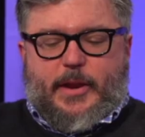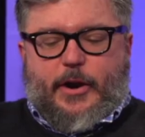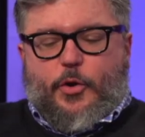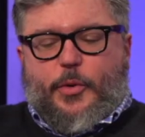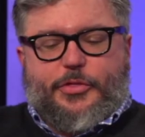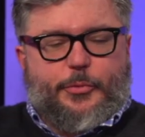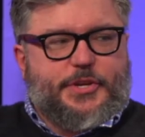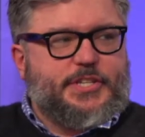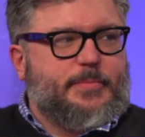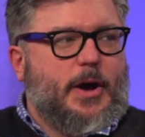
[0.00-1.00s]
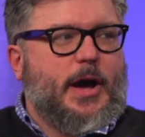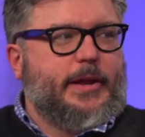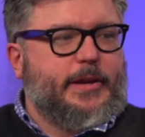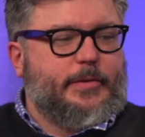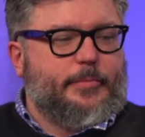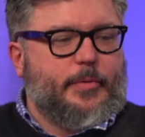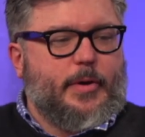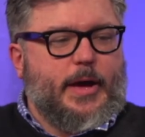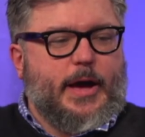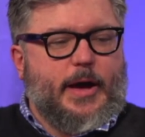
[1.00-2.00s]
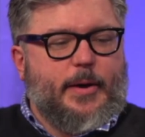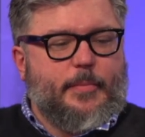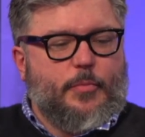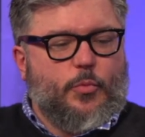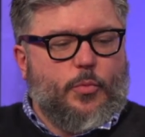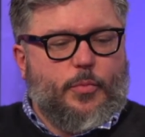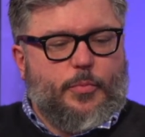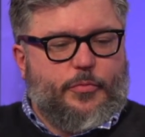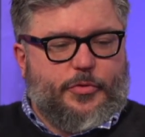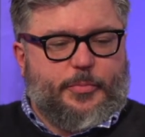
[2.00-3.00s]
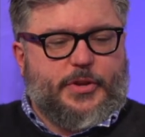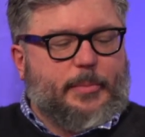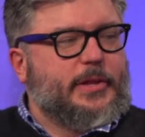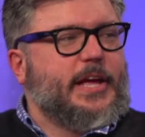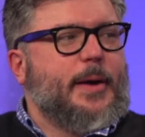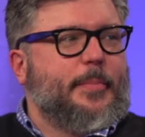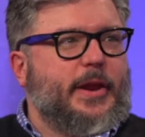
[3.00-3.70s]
I don't know what the reasoning behind it for doubling up,